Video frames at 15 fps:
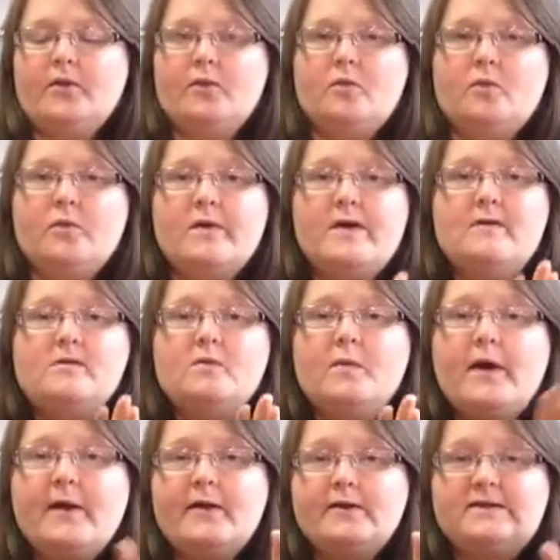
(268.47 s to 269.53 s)
The reason
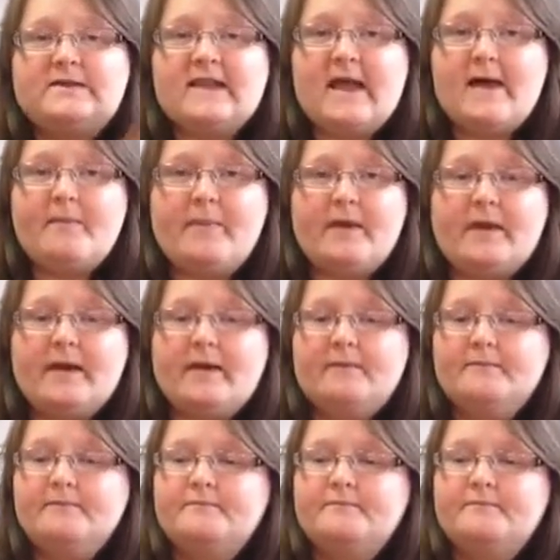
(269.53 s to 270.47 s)
why you're slapping it